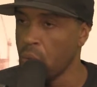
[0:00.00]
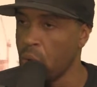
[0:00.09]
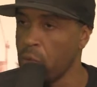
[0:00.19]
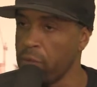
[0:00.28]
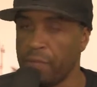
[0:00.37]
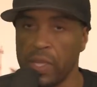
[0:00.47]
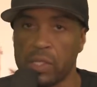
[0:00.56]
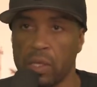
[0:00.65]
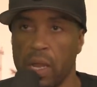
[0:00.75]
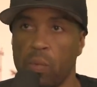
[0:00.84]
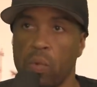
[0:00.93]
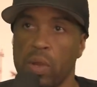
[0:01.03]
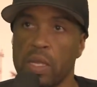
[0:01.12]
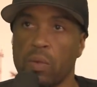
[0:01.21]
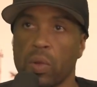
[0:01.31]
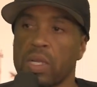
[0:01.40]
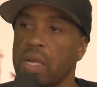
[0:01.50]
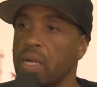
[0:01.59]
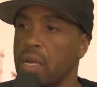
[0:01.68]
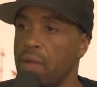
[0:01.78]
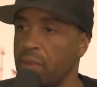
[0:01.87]
where we featured, and we were
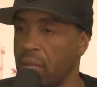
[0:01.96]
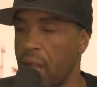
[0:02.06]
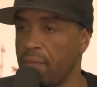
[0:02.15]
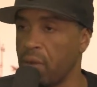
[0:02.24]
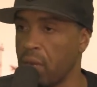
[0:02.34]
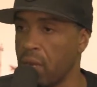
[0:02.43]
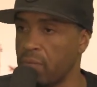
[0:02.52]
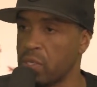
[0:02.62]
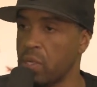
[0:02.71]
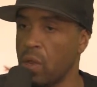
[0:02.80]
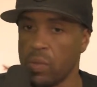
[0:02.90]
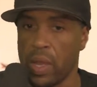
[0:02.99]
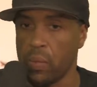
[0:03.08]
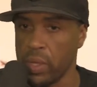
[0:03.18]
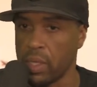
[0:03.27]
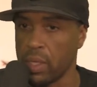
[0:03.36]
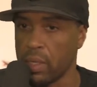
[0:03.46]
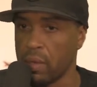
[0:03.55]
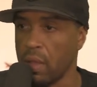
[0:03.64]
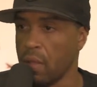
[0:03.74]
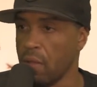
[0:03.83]
good enough and confident enough to know that we
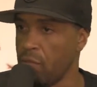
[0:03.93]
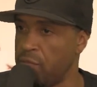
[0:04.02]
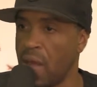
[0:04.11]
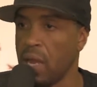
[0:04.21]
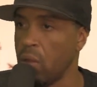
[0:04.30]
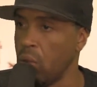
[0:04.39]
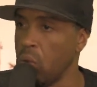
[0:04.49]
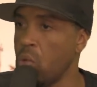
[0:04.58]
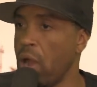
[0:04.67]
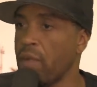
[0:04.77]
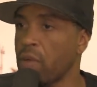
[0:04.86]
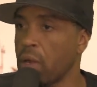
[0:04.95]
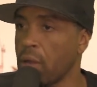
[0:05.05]
can follow whoever.